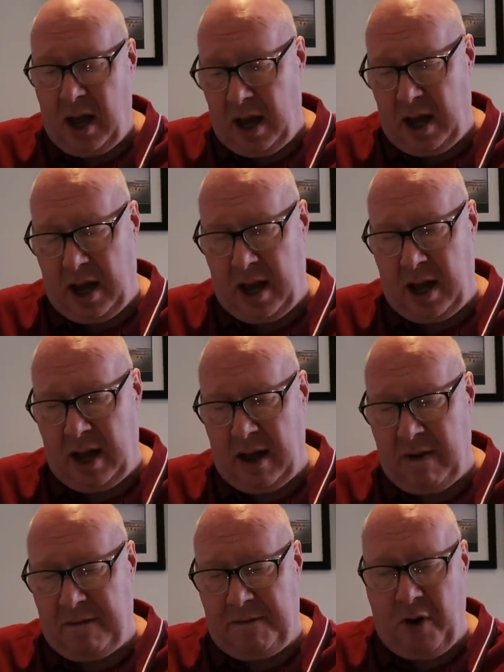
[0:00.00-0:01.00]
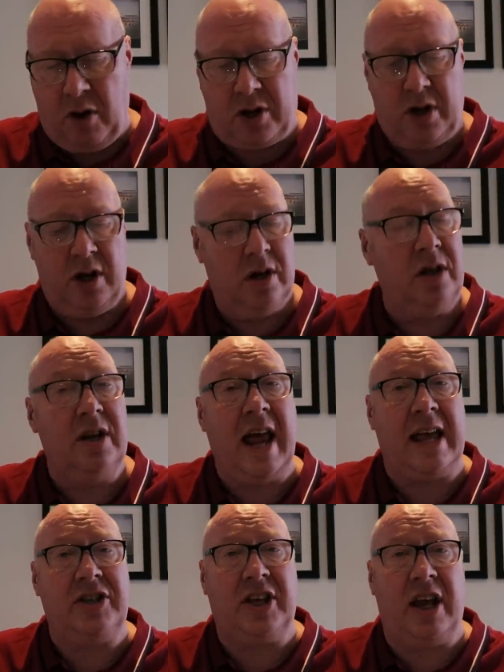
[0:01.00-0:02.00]
fuck
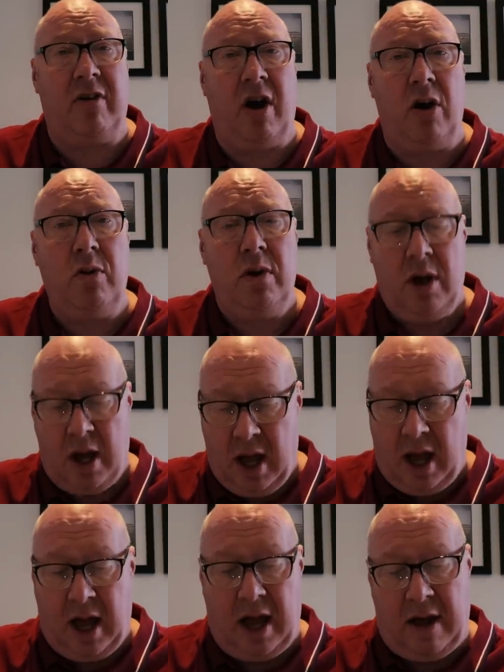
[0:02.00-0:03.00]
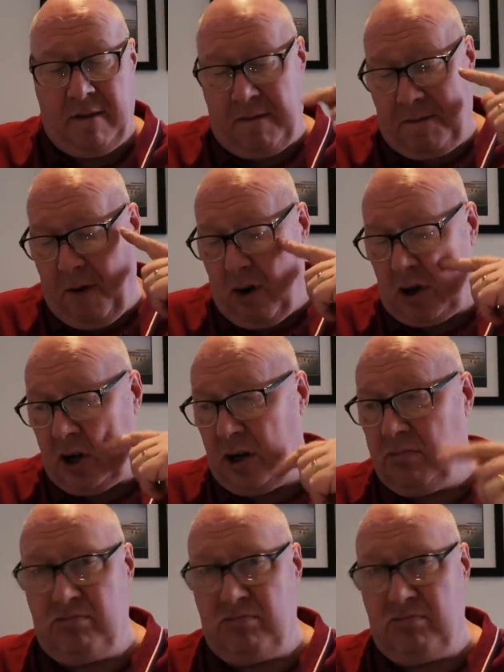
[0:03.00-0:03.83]
net zero, fuck